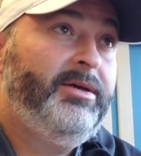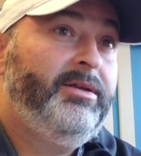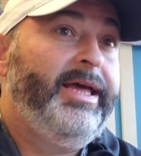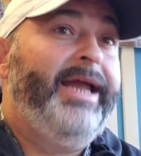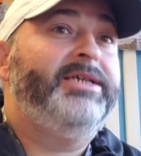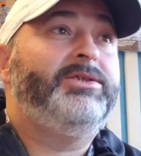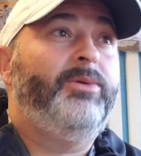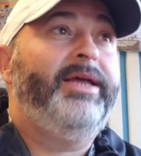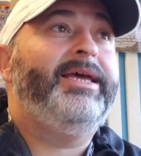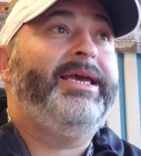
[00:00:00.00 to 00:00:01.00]
That is the
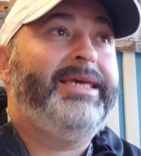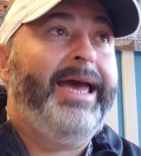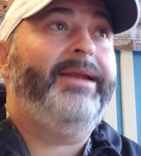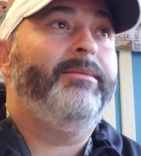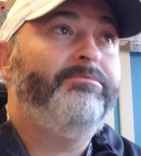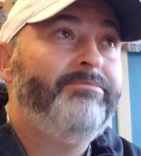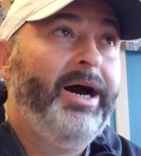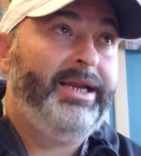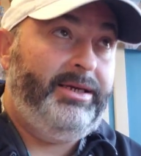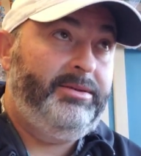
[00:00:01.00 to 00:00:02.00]
way they get
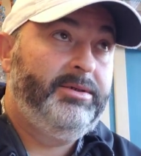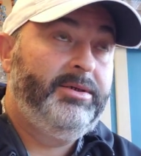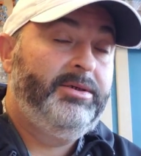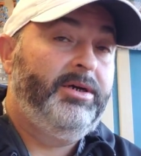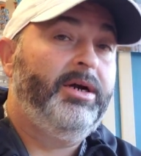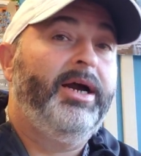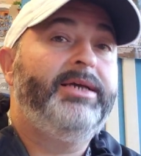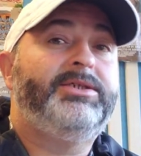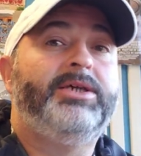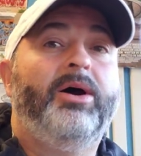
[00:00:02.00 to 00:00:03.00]
money. All
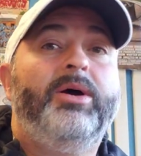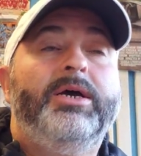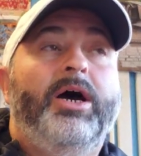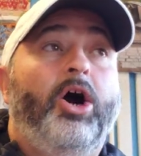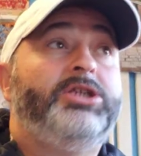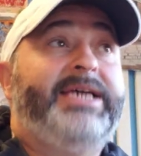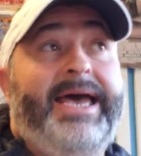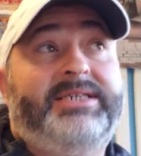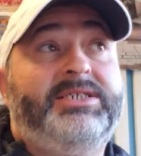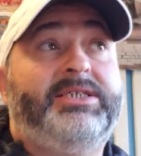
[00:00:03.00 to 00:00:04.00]
right, so are
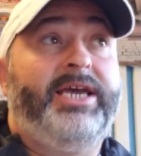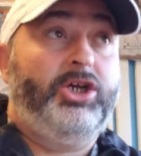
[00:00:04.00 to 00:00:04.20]
taxes a